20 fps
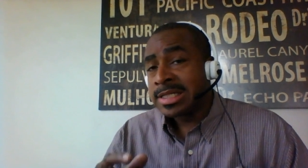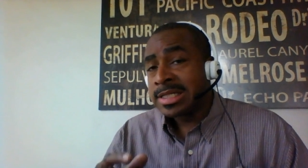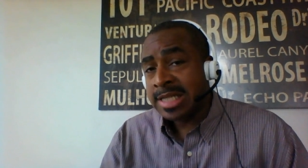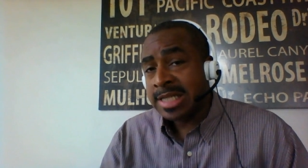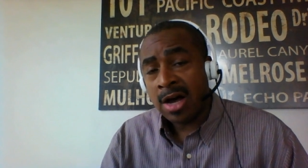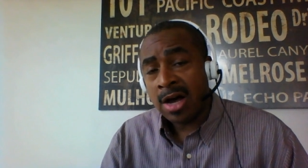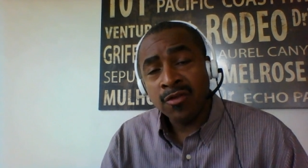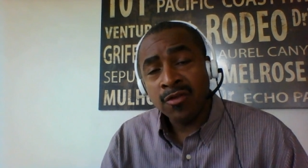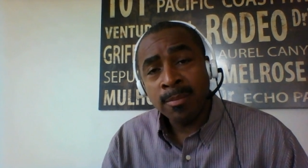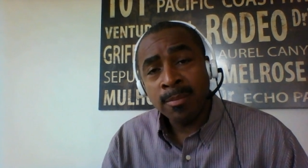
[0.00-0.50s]

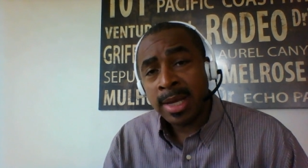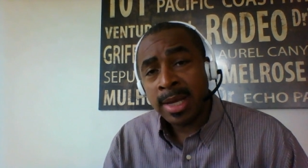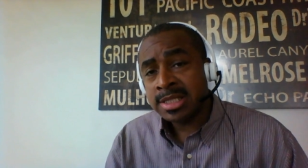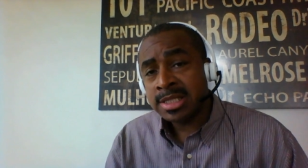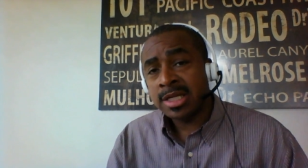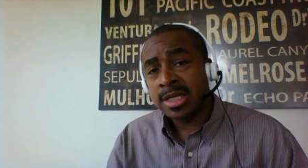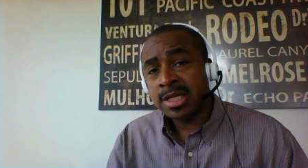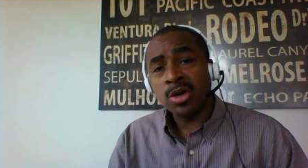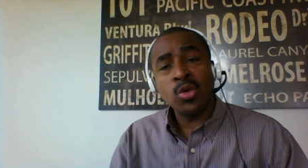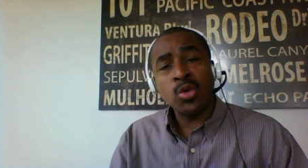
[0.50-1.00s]
solving
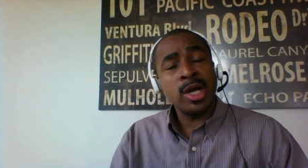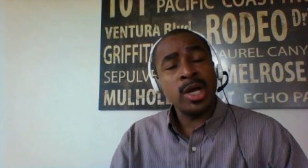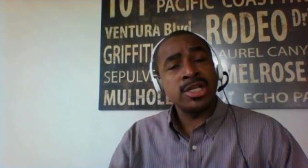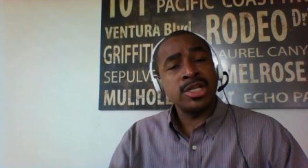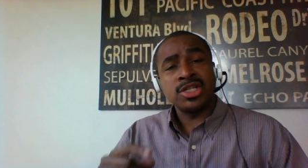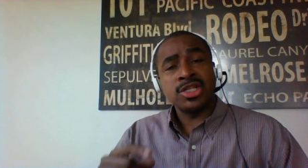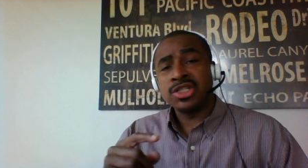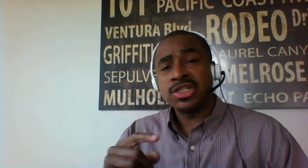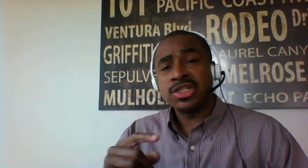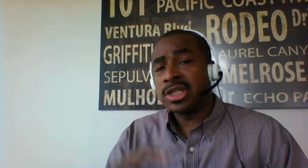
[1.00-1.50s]
basic
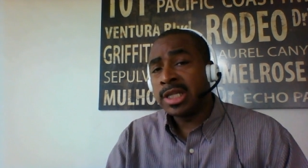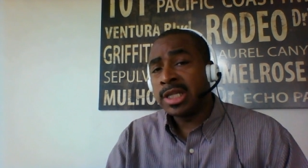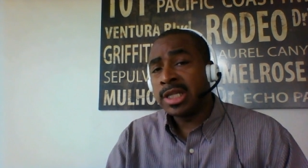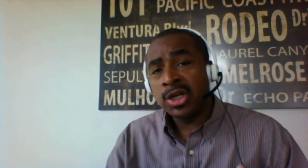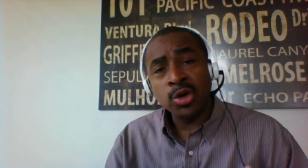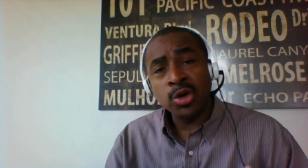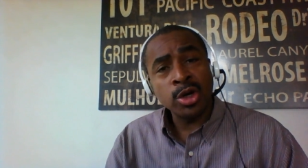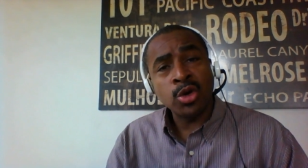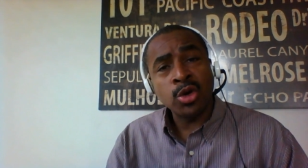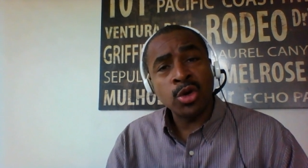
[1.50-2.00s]
equations,
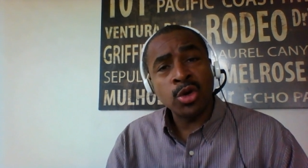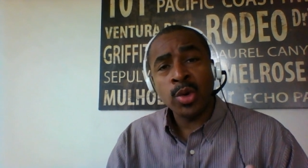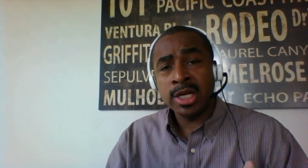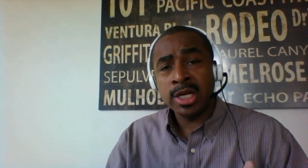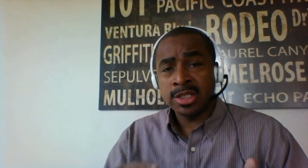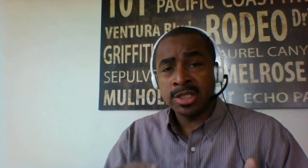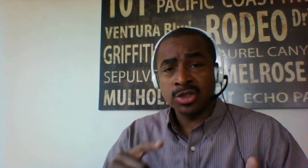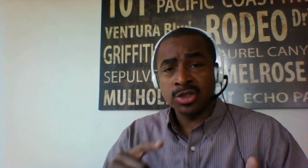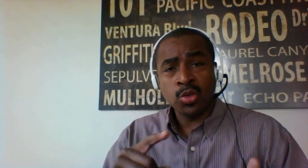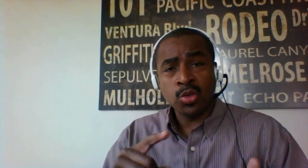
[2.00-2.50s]
linear
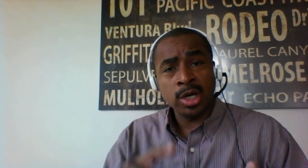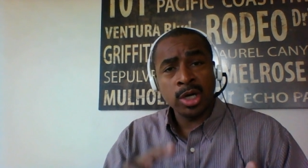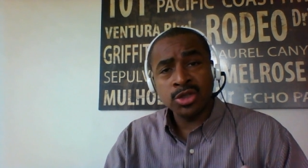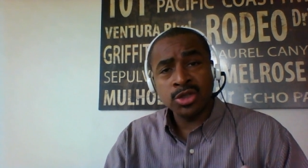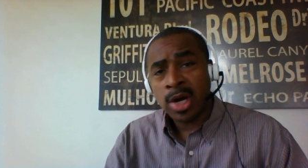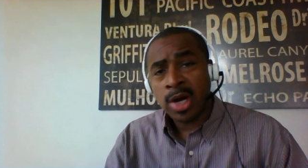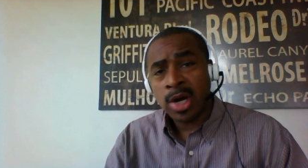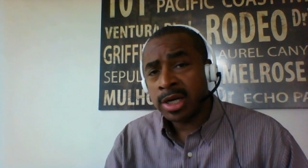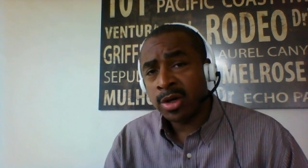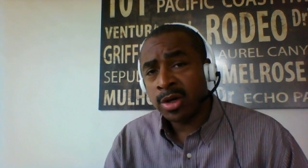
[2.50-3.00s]
equations,
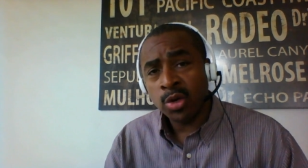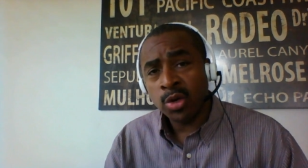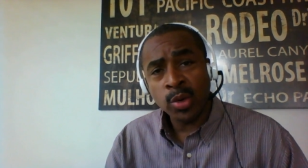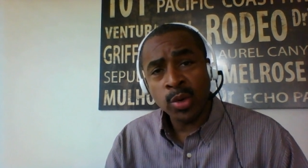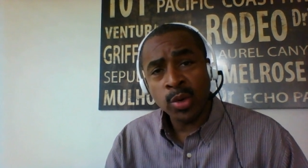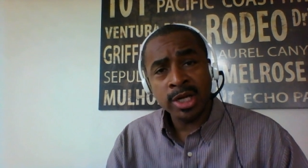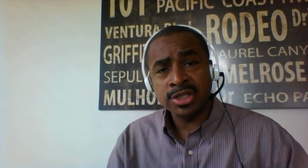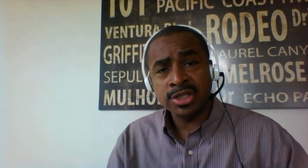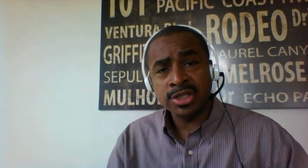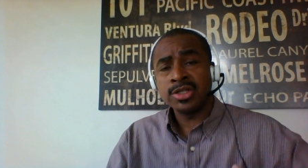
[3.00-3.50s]
quadratic
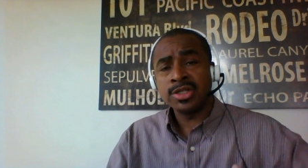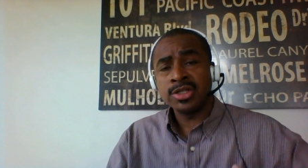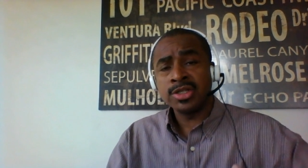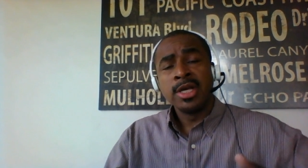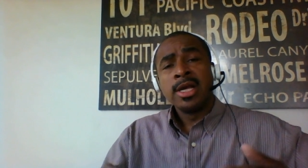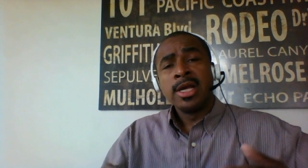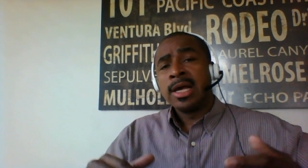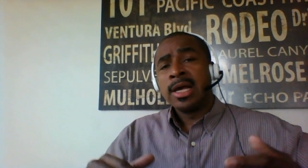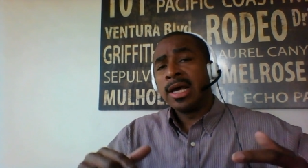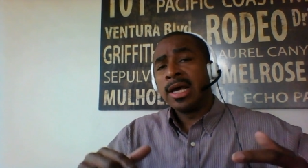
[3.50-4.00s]
equations,
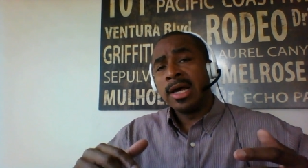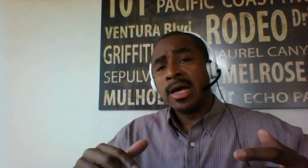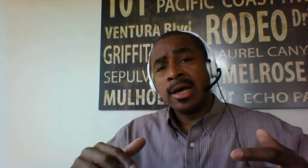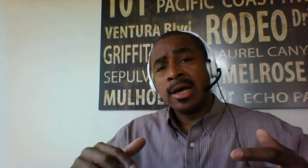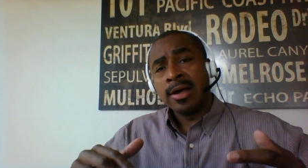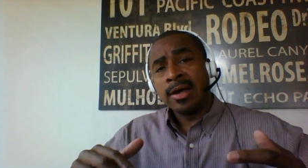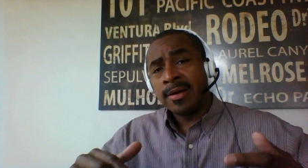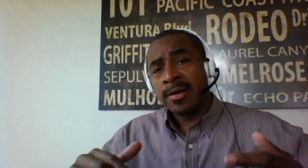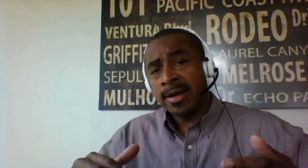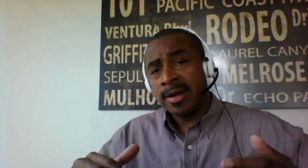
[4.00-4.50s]

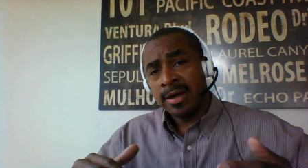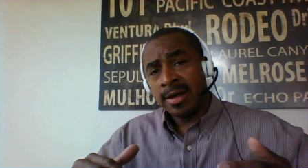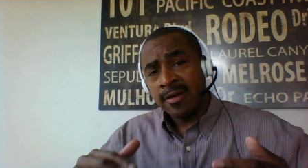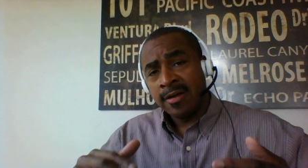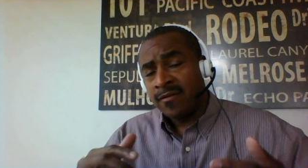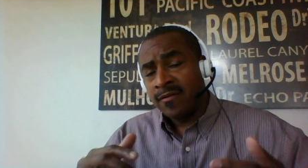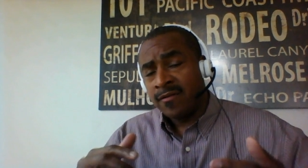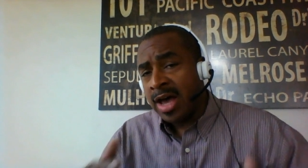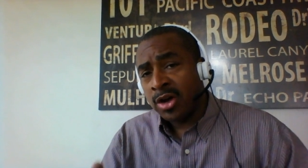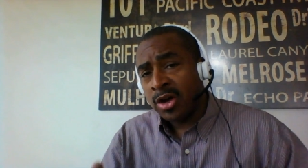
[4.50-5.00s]
uh, uh,
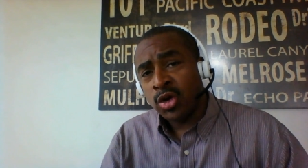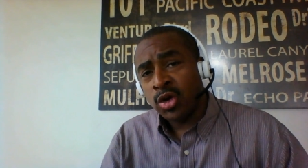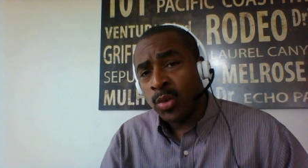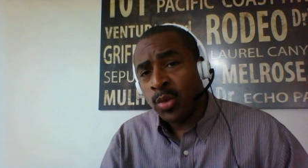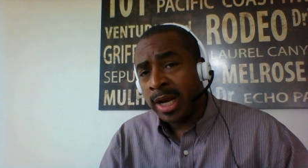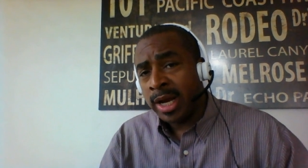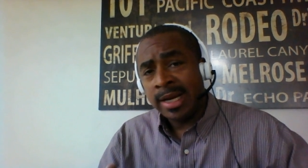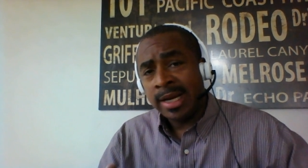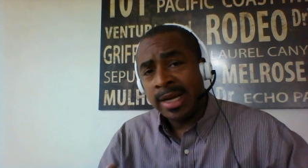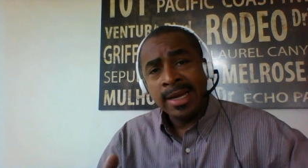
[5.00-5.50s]

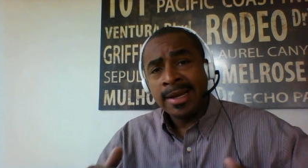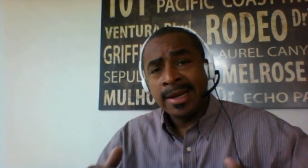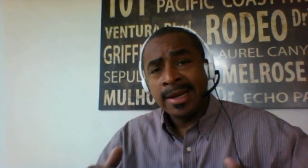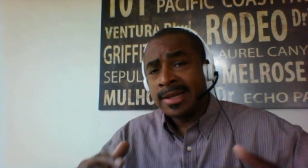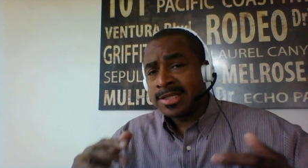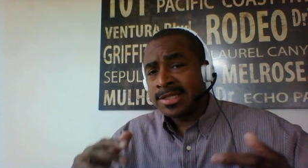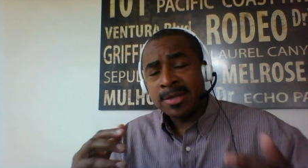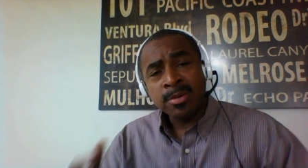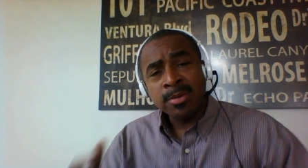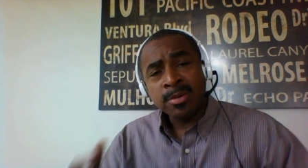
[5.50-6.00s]
evaluating
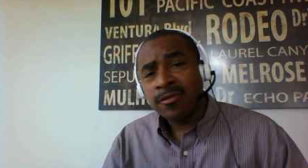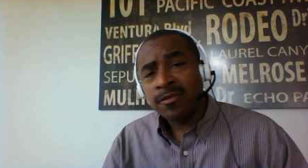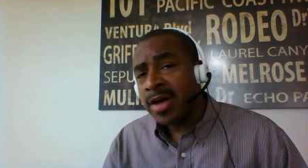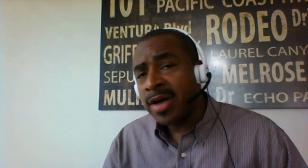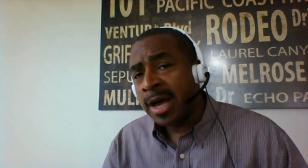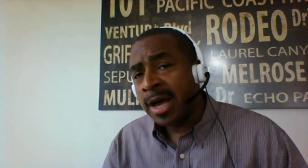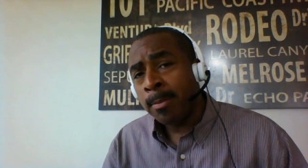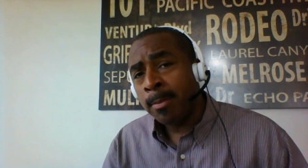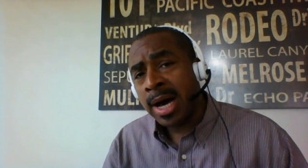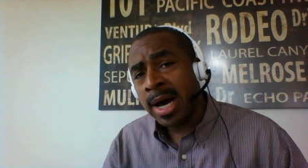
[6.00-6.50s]
and
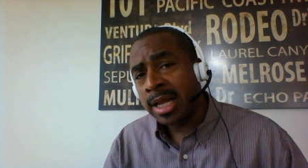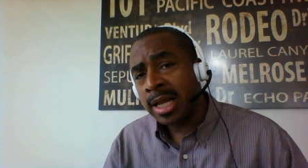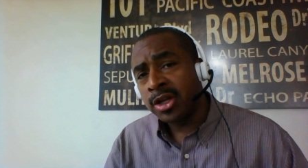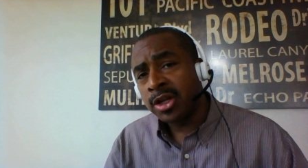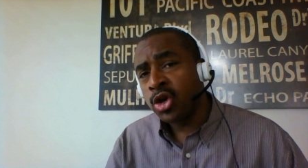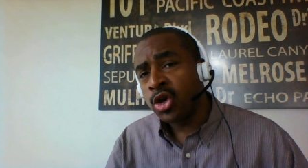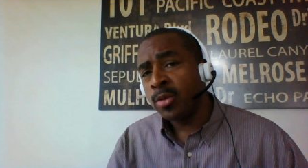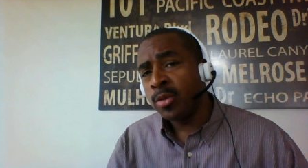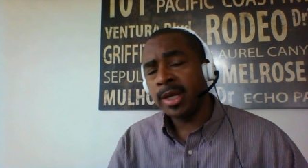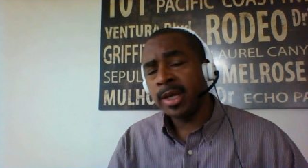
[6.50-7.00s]
simplifying
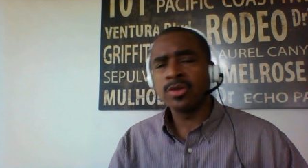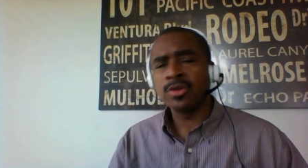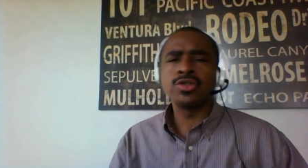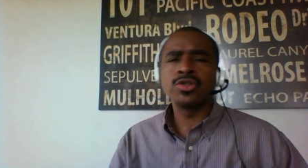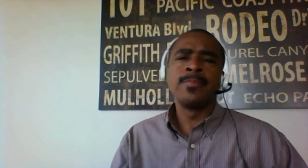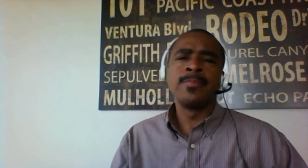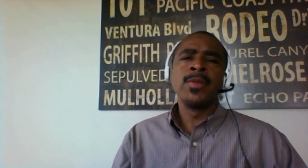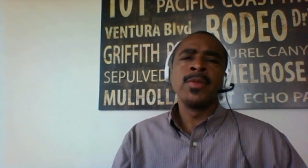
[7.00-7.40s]
polynomials.